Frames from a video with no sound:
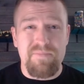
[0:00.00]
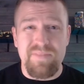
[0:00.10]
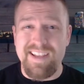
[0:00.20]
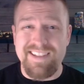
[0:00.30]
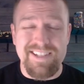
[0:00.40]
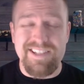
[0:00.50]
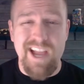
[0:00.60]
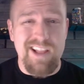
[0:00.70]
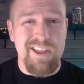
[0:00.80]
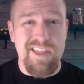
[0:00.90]
is
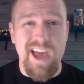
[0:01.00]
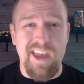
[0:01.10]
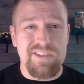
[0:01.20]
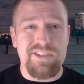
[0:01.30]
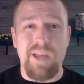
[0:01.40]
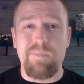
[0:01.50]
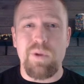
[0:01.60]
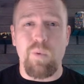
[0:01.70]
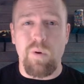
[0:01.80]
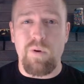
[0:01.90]
exactly that. It's an empty
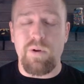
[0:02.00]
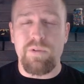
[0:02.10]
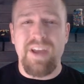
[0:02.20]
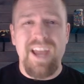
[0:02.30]
world.